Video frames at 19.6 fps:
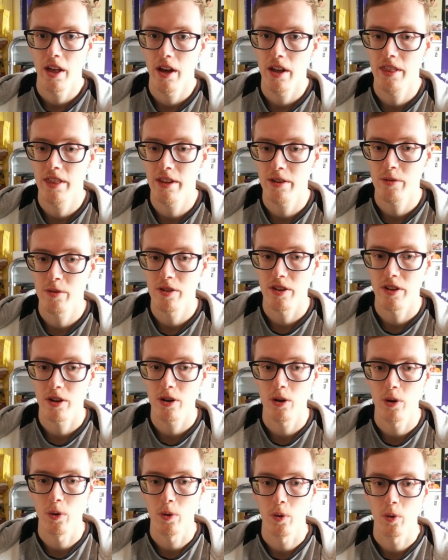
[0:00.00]
this was a
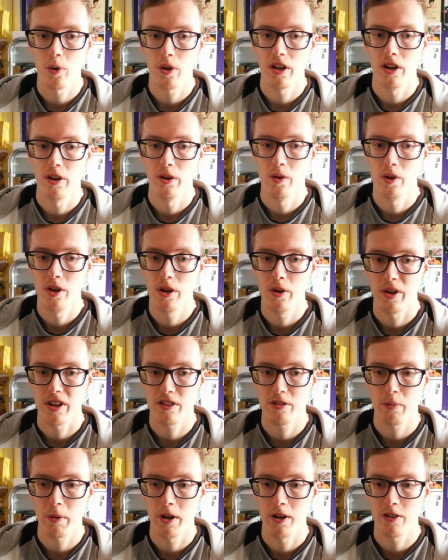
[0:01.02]
cool, new
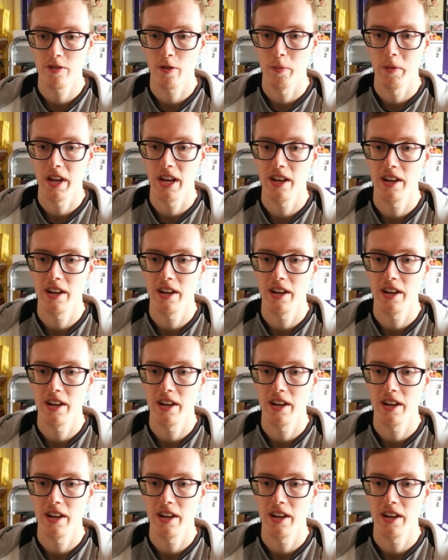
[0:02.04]
experience for me,